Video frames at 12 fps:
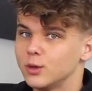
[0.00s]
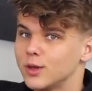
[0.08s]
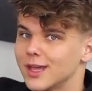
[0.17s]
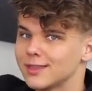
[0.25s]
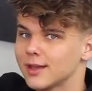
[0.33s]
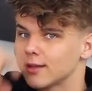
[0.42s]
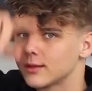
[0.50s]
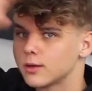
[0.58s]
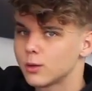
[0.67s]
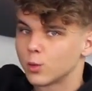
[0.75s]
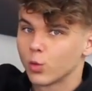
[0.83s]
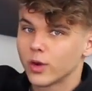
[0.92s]
you get that
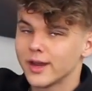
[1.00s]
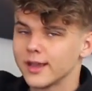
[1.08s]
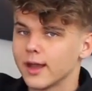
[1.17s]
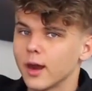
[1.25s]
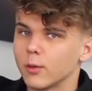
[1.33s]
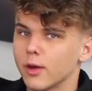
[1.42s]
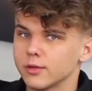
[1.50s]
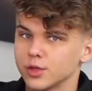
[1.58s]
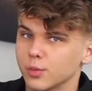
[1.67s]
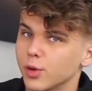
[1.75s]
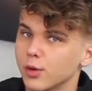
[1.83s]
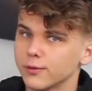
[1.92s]
little ring around
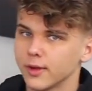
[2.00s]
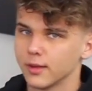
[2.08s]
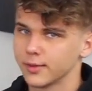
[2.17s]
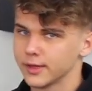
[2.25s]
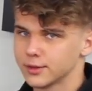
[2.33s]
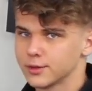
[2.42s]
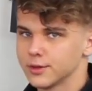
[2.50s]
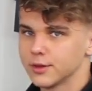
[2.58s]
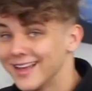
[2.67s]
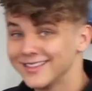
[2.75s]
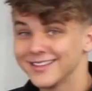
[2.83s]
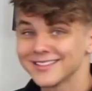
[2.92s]
your profile picture.
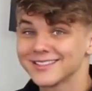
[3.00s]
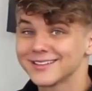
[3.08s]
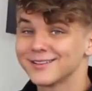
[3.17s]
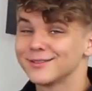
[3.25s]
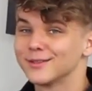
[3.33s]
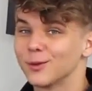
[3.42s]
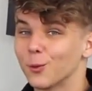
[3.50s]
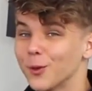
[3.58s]
And this little